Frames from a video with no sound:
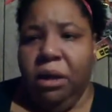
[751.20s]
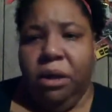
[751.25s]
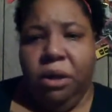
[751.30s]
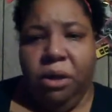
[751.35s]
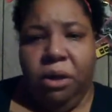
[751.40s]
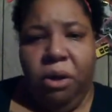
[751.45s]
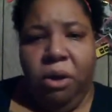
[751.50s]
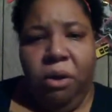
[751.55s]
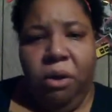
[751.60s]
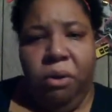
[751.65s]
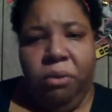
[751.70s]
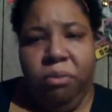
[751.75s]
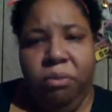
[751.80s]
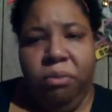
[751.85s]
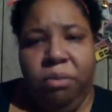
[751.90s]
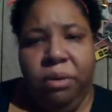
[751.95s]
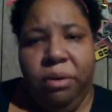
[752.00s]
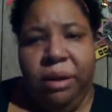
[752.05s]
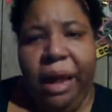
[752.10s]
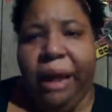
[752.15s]

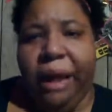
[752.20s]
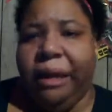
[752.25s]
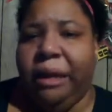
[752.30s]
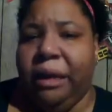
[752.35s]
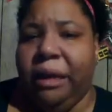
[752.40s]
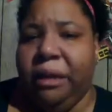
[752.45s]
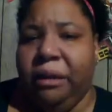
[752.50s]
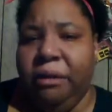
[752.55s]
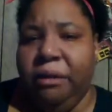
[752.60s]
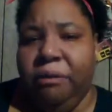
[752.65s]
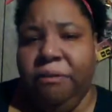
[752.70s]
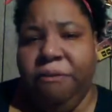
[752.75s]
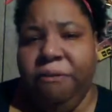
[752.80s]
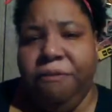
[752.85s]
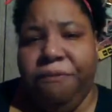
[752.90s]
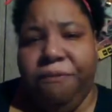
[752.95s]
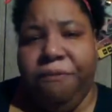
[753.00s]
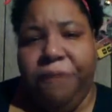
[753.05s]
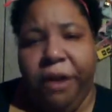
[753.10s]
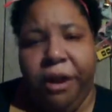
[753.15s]
Not
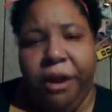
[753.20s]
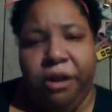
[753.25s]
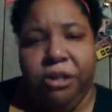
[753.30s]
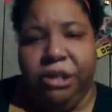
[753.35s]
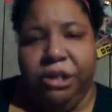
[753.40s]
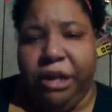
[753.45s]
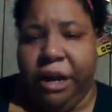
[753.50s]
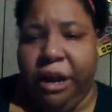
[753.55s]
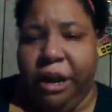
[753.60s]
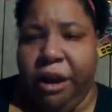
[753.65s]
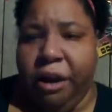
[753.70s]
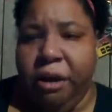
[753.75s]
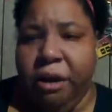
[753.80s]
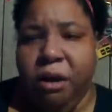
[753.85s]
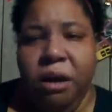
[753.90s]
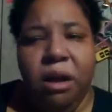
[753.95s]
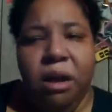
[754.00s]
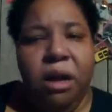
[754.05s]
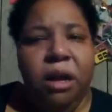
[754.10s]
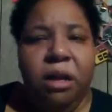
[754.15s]
getting fair
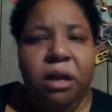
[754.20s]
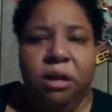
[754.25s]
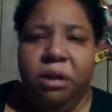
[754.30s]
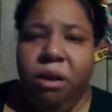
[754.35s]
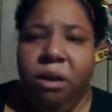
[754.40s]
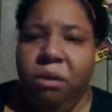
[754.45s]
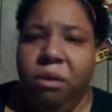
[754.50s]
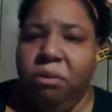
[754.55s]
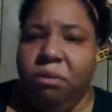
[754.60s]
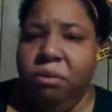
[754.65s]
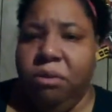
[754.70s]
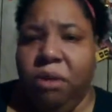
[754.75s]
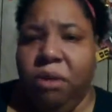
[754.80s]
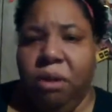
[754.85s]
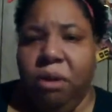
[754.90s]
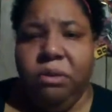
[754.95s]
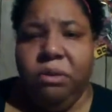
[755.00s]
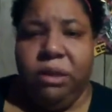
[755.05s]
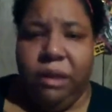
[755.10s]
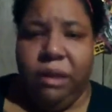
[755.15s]
share.
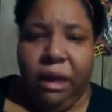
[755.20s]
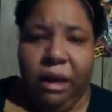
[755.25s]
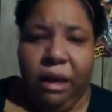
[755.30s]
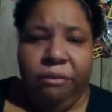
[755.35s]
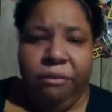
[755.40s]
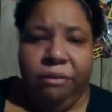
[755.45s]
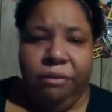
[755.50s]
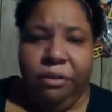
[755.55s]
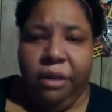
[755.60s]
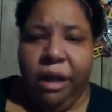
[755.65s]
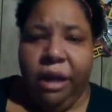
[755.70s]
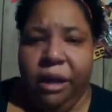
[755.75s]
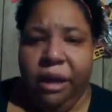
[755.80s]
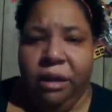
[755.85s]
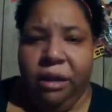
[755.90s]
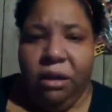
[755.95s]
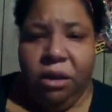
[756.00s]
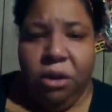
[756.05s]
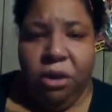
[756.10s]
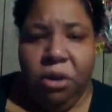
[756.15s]
Don't stand for
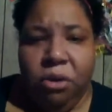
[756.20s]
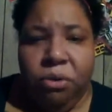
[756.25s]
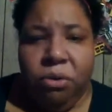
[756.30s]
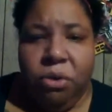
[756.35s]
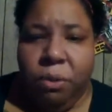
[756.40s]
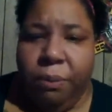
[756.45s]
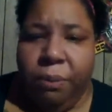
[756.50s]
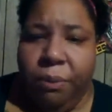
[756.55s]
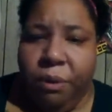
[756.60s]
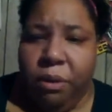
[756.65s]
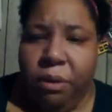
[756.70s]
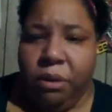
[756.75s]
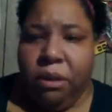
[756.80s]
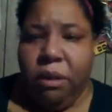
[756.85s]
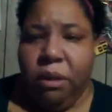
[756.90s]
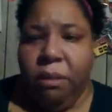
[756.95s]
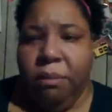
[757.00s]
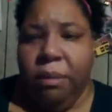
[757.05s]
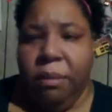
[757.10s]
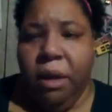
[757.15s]
that. You
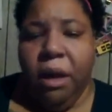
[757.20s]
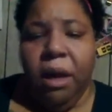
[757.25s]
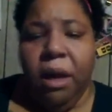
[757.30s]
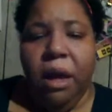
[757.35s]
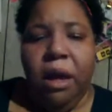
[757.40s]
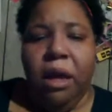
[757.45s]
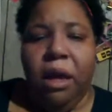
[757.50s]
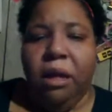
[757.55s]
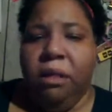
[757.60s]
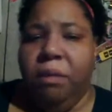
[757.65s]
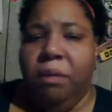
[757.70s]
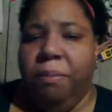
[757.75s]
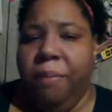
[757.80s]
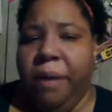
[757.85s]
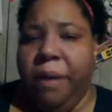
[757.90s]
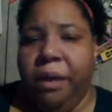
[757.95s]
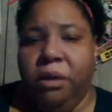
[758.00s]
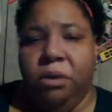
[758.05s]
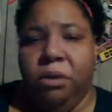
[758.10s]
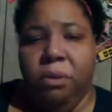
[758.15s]
support them in the
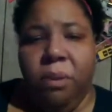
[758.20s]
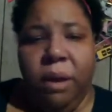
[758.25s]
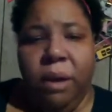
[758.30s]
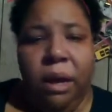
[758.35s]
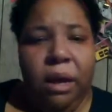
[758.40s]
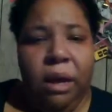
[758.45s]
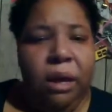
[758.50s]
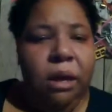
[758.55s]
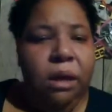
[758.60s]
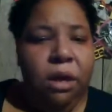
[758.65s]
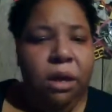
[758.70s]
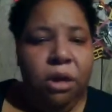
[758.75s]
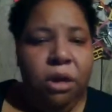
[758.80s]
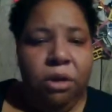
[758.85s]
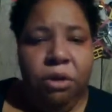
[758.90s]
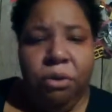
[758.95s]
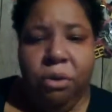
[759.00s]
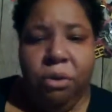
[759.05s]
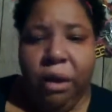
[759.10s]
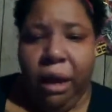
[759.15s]
best way
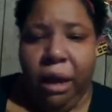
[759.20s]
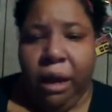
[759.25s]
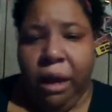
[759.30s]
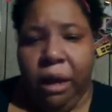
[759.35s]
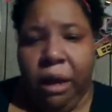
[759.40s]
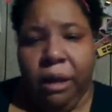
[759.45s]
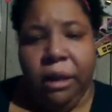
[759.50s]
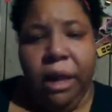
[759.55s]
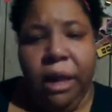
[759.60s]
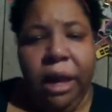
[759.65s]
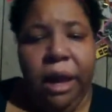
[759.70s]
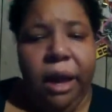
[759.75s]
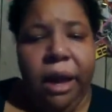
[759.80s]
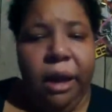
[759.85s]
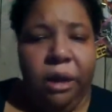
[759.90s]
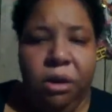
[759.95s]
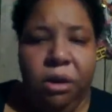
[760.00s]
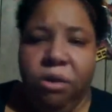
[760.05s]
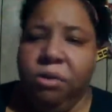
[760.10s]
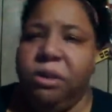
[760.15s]
you can,
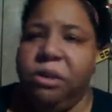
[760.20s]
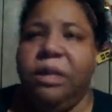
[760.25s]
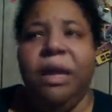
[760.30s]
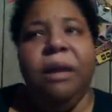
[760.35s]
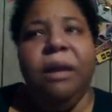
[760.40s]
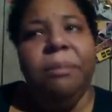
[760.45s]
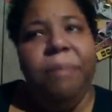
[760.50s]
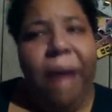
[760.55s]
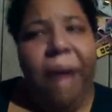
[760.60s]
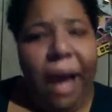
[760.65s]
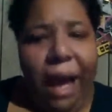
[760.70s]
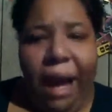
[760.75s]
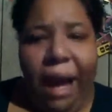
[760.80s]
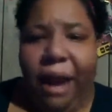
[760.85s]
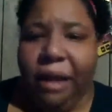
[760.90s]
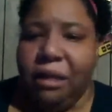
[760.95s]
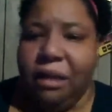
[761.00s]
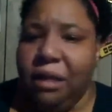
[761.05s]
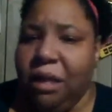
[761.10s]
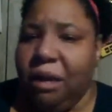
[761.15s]
and you stand
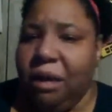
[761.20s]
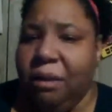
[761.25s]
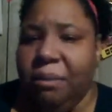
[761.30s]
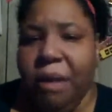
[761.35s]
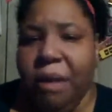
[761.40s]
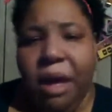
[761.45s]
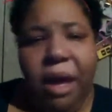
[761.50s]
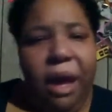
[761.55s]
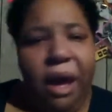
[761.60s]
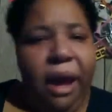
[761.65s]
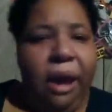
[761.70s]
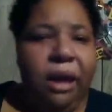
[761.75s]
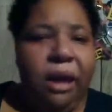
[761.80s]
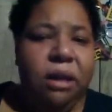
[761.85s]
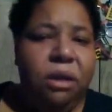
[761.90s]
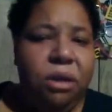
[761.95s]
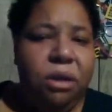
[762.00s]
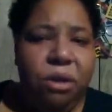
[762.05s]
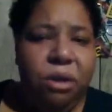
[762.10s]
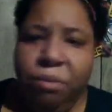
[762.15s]
behind them,
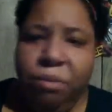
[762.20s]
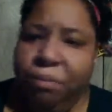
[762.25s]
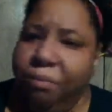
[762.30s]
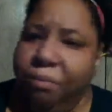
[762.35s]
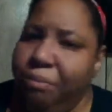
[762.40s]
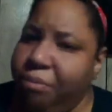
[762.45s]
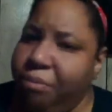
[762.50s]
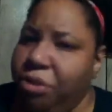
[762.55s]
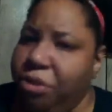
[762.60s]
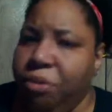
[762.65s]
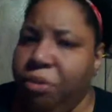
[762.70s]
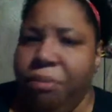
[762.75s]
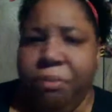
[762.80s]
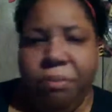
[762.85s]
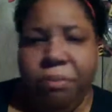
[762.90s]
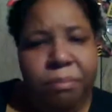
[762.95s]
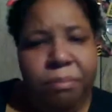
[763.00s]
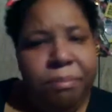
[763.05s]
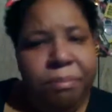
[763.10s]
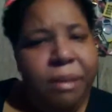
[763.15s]
and
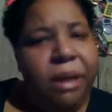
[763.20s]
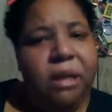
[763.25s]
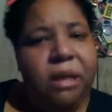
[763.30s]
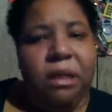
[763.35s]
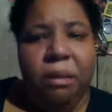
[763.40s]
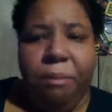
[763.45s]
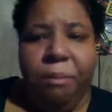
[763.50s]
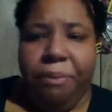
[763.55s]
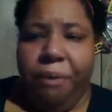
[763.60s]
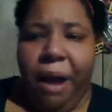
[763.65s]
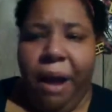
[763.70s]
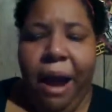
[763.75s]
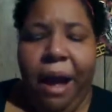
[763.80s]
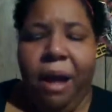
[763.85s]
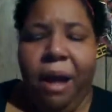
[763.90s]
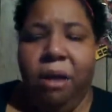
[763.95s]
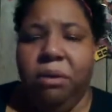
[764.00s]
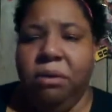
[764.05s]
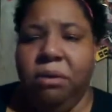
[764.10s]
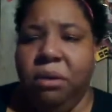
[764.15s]
you make them
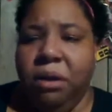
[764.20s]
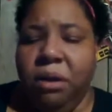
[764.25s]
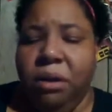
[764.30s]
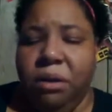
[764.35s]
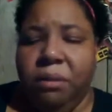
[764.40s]
proud.